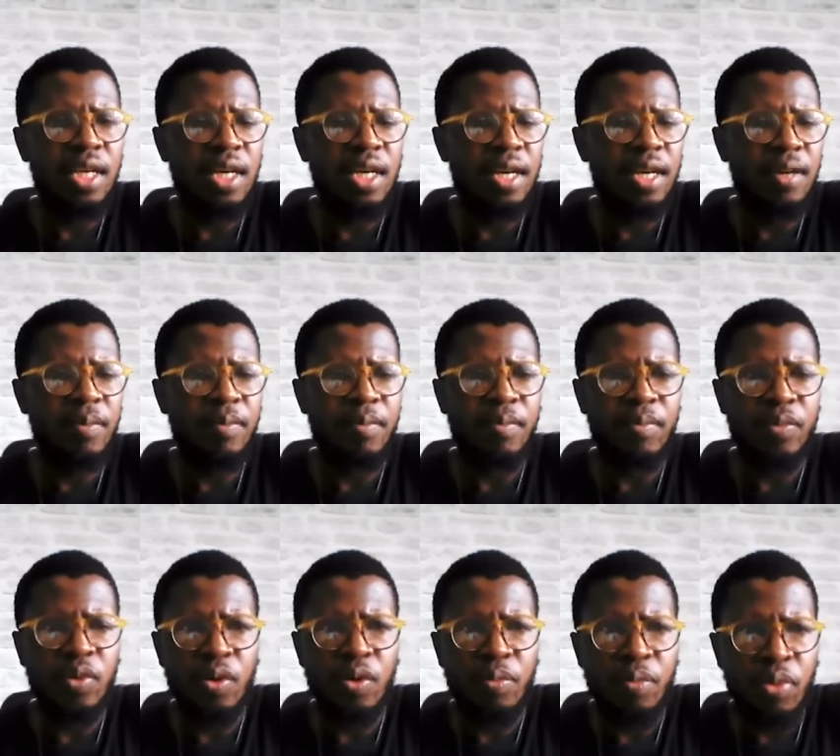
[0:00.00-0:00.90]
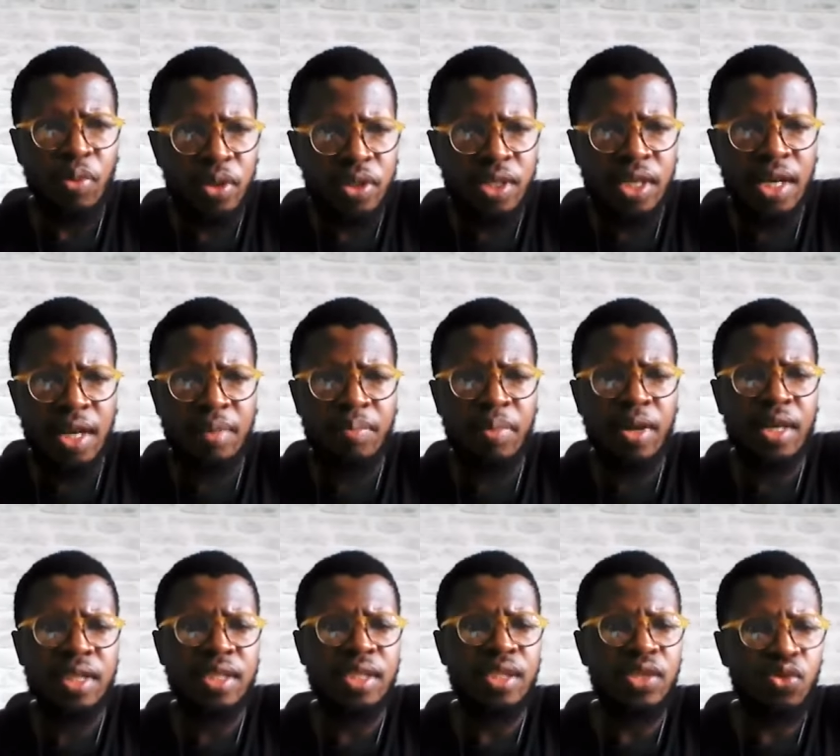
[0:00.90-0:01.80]
um, your political
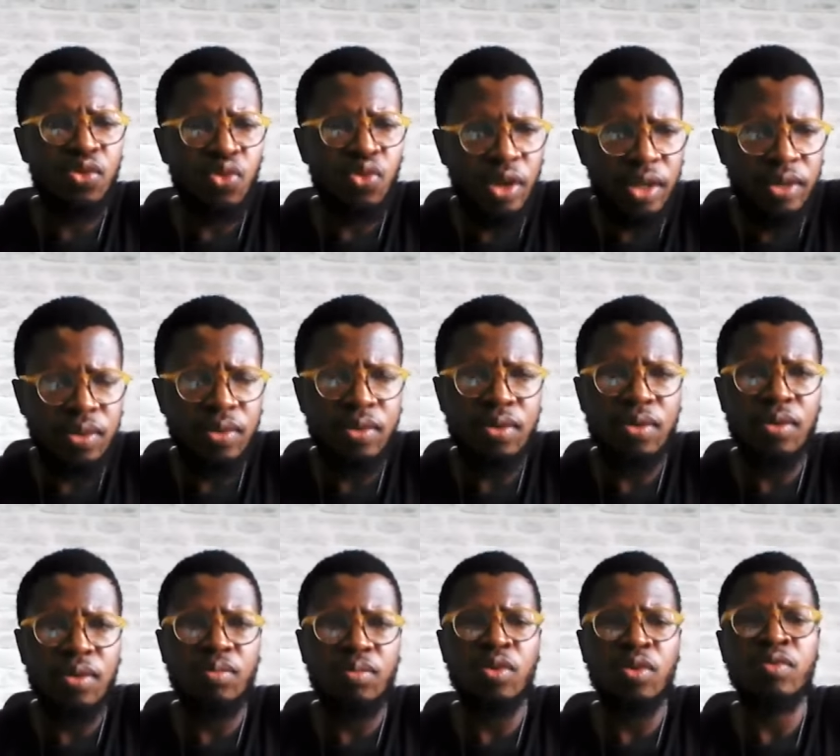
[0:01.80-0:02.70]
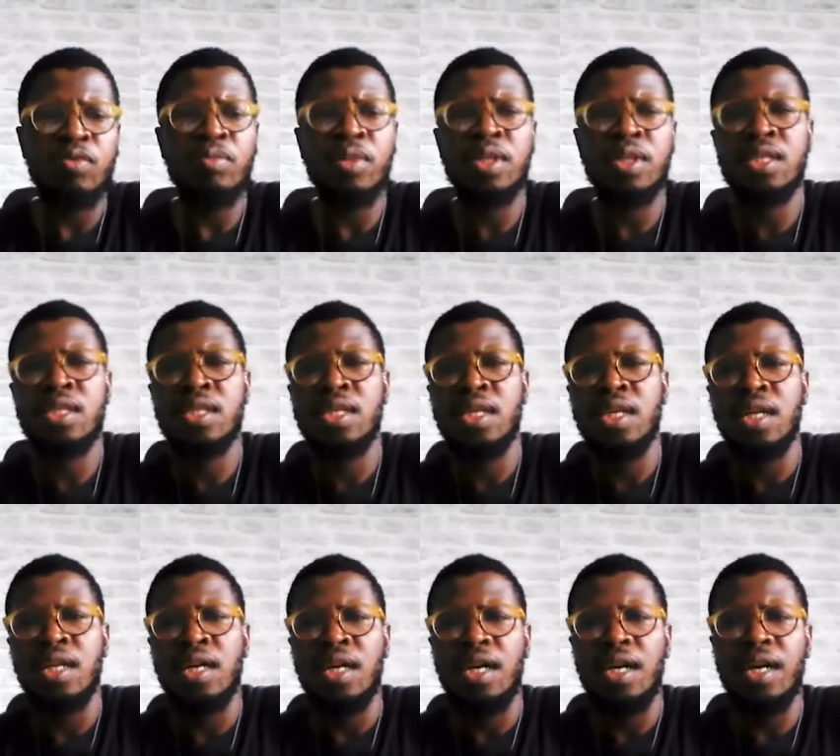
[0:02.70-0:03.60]
parties, trade union movements,
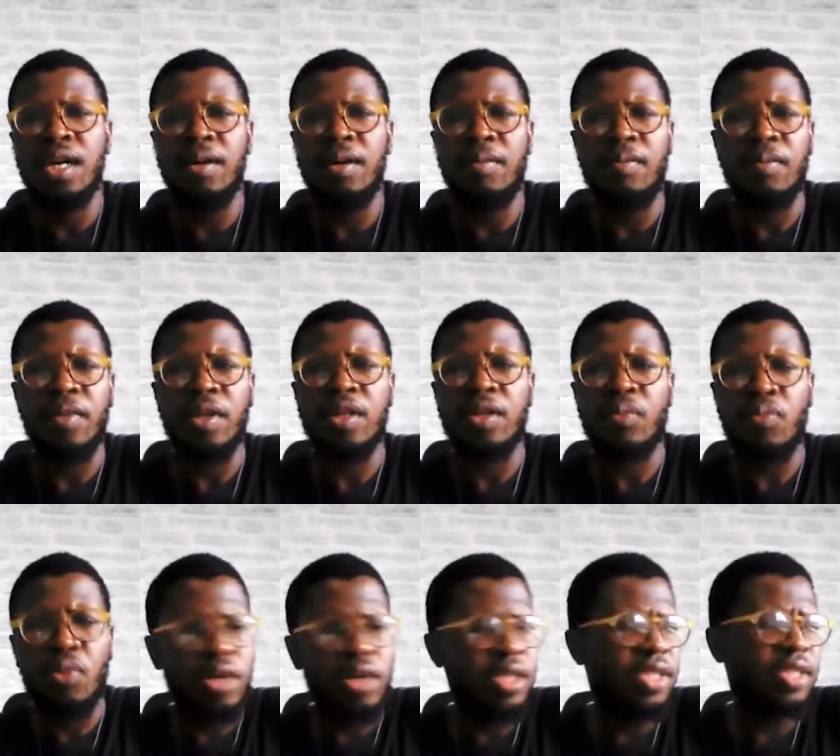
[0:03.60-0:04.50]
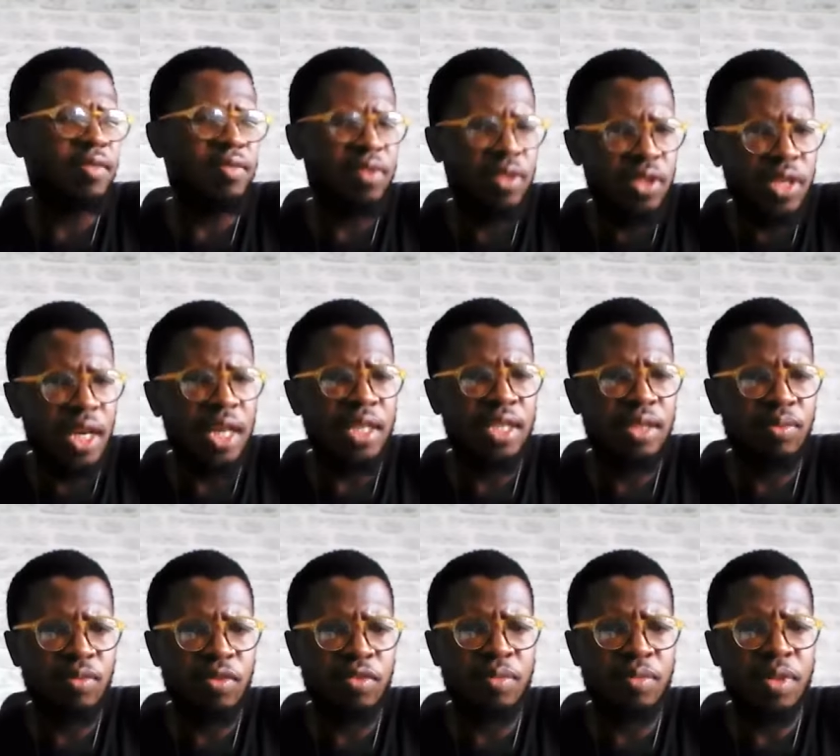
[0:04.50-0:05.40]
um, and the broader civil society
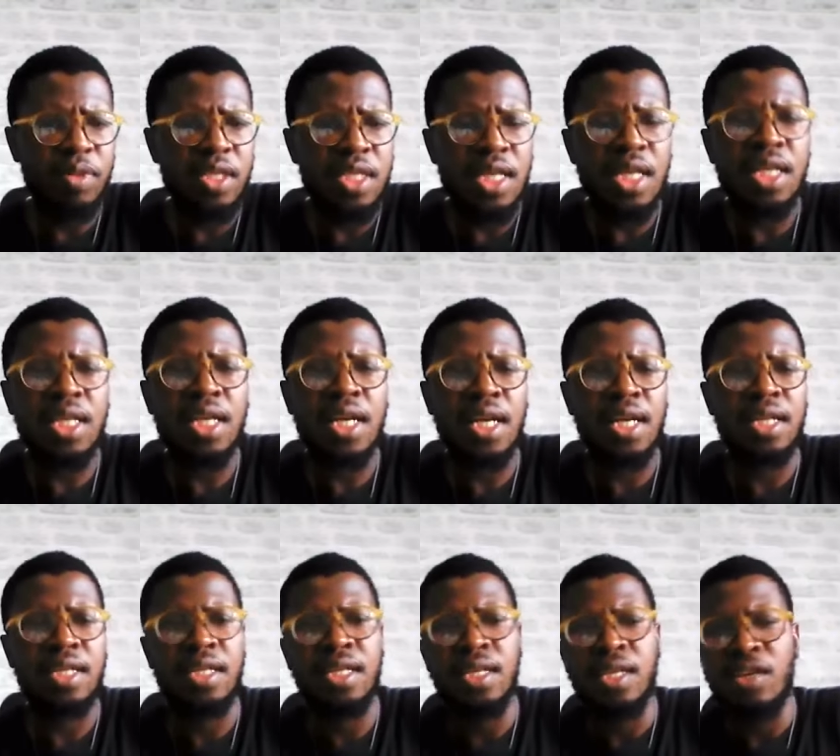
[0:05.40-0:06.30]
movement generally.